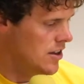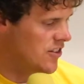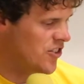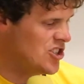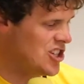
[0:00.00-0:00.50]

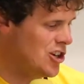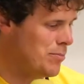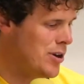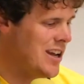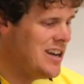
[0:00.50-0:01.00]
The first thing you're going
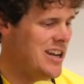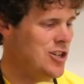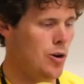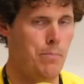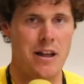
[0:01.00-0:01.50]
to put in
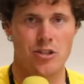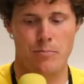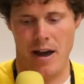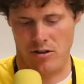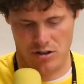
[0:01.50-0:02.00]
is your pencil
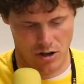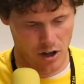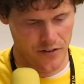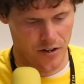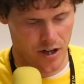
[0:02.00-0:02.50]
pouch. They're
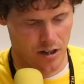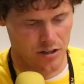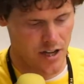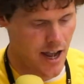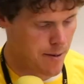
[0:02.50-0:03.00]
all different
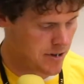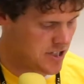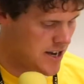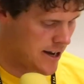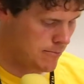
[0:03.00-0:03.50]
colors. I happen to
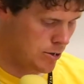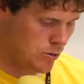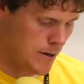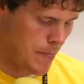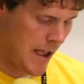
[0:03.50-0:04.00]
snag a blue
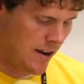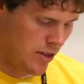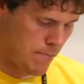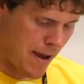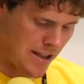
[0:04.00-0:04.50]
one.
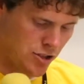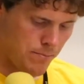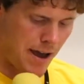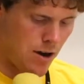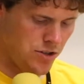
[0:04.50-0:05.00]
The pencil
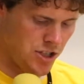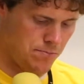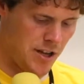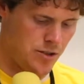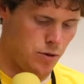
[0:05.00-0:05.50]
pouch is a
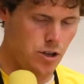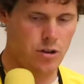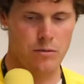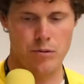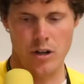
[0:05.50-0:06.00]
place where you
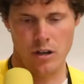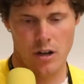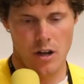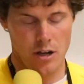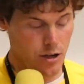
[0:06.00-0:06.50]
can put
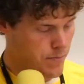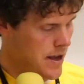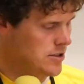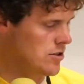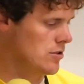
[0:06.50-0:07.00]
your
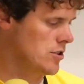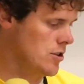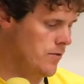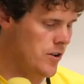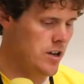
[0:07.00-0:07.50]
pencils.
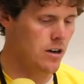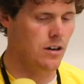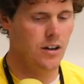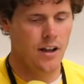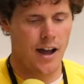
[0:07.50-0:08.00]
Go
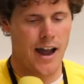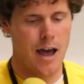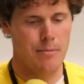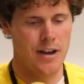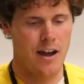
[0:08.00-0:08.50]
figure. I
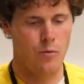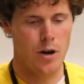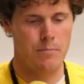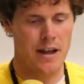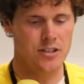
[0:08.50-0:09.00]
happen to have
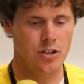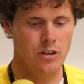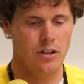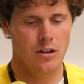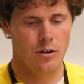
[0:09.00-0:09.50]
one
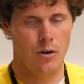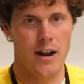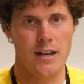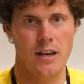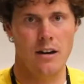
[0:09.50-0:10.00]
pencil
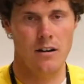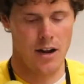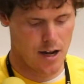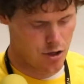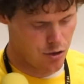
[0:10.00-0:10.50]
right here,
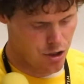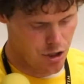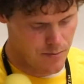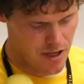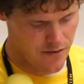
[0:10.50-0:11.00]
and you
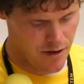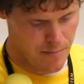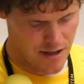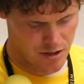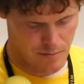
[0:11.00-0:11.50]
should be given a
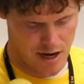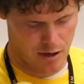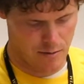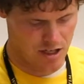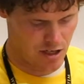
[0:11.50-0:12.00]
pencil by
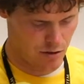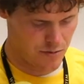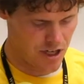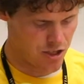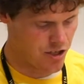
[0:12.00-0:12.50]
your Mustang Room
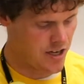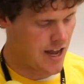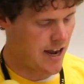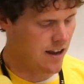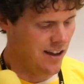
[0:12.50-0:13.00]
teacher
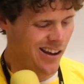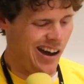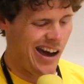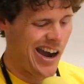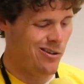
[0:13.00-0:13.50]
today.
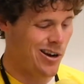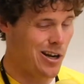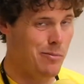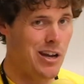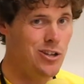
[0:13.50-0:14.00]
I'd
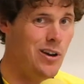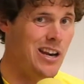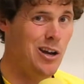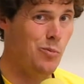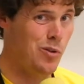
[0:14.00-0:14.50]
recommend you
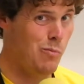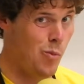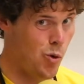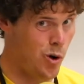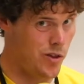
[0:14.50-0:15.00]
end up with
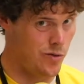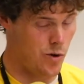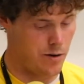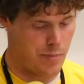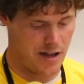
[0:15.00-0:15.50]
more than
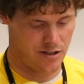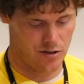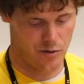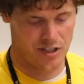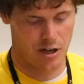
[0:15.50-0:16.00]
one
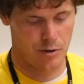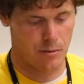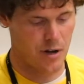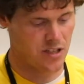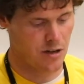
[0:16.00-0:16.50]
pencil. We sell them in
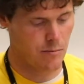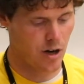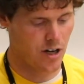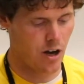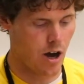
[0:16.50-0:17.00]
our Mustang
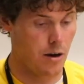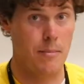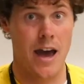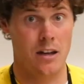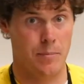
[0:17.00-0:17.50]
Market,
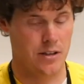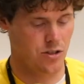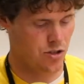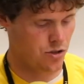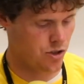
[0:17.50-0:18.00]
automatic
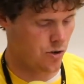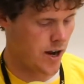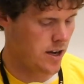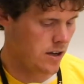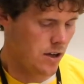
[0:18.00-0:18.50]
pencils. Those are
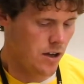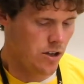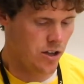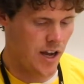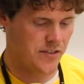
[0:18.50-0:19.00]
great.
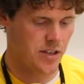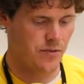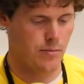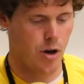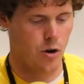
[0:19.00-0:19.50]
You can have some
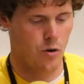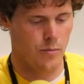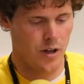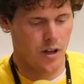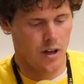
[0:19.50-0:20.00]
from
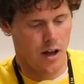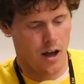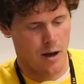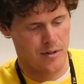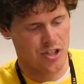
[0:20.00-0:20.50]
home.
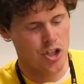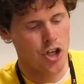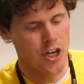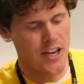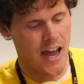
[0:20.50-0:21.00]
It's
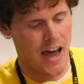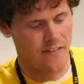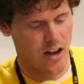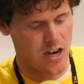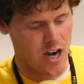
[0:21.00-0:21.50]
good to
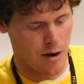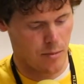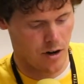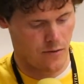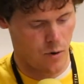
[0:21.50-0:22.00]
have a
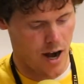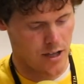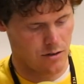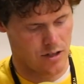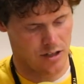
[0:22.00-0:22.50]
number of
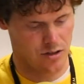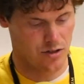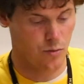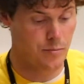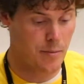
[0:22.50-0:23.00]
writing
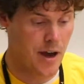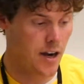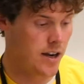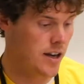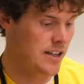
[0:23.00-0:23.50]
utensils. It wouldn't be a bad
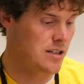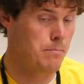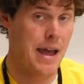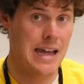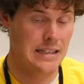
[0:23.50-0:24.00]
idea to get
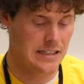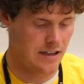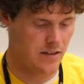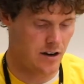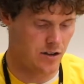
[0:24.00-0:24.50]
some pens
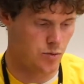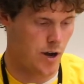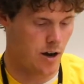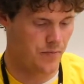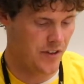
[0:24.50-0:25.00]
in there as
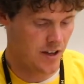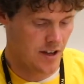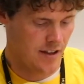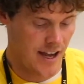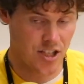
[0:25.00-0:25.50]
well.
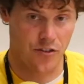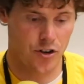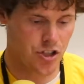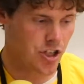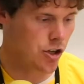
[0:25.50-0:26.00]
That's the
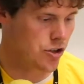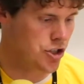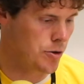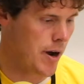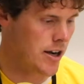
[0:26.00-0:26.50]
first thing that goes
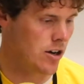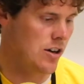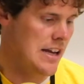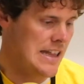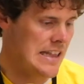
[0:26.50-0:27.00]
in your binder.
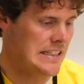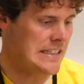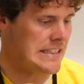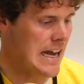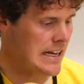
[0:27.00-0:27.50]
The
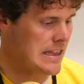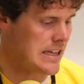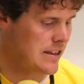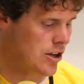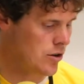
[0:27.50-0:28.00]
second
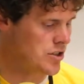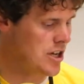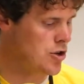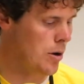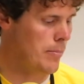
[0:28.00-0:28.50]
thing that goes
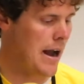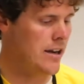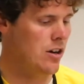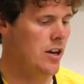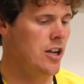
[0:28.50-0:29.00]
in your
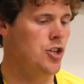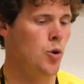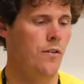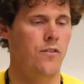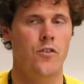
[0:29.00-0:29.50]
binder is
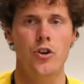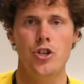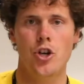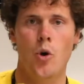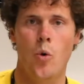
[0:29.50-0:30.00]
your
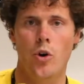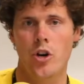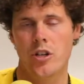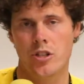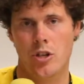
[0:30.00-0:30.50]
first
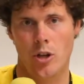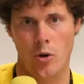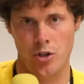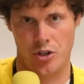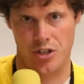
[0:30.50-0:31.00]
quarter
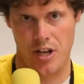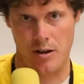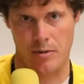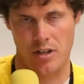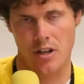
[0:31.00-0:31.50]
disclosure
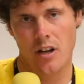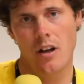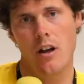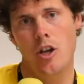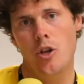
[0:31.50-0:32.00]
statement.
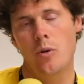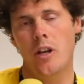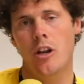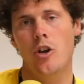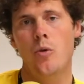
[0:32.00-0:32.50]
You will
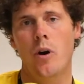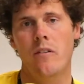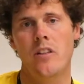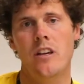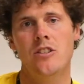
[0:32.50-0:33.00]
get a new one
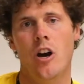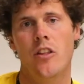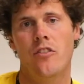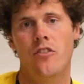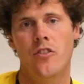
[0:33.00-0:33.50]
of these
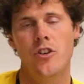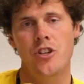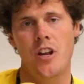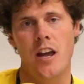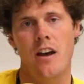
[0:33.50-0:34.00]
on the
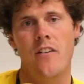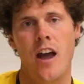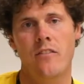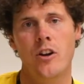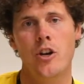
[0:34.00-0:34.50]
first day of
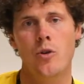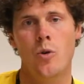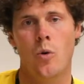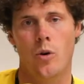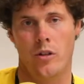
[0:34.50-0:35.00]
every new
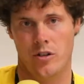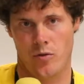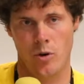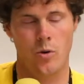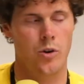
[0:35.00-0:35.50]
quarter. There's
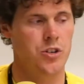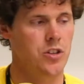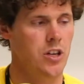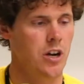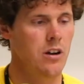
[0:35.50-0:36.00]
4 quarters
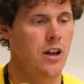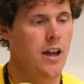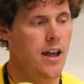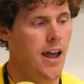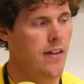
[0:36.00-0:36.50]
in the year,
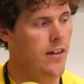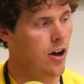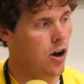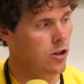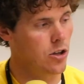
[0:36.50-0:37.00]
and they
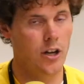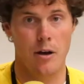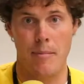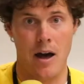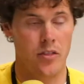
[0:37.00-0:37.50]
all look
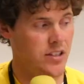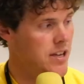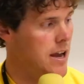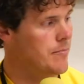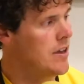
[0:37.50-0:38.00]
about the
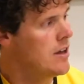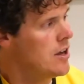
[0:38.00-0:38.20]
same.